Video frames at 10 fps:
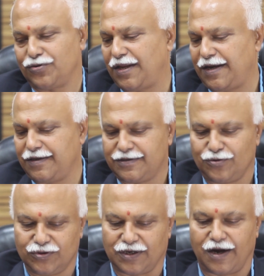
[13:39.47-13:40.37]
So there is
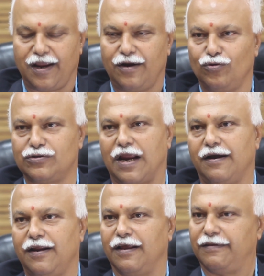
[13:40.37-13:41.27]
no Sunday, no
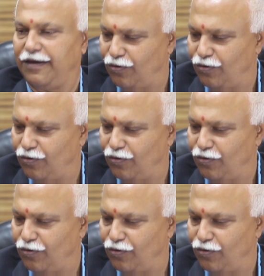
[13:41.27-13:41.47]
Saturday, nothing.